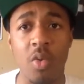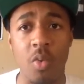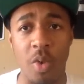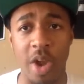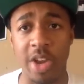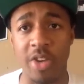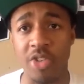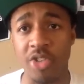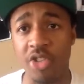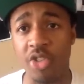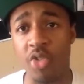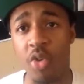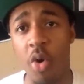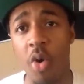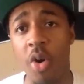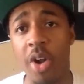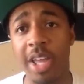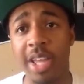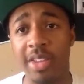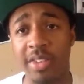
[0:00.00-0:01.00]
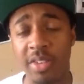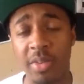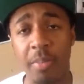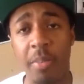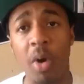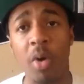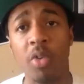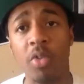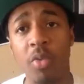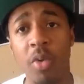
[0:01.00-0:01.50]
Raider Troy and
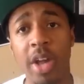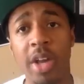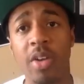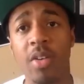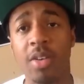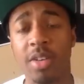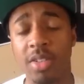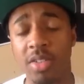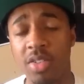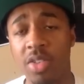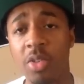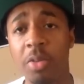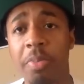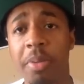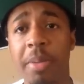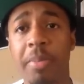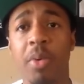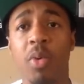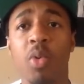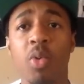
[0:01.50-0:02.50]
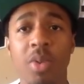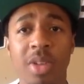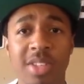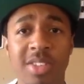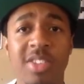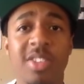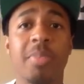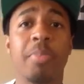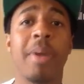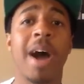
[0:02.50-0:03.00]
Simone Raider are the 2 people who
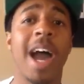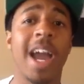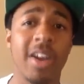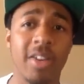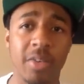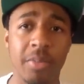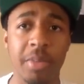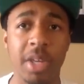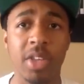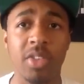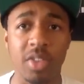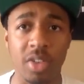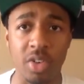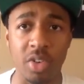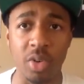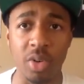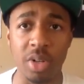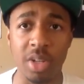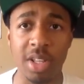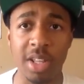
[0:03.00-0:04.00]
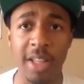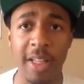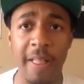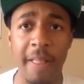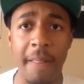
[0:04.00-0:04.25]
inspired me to do it.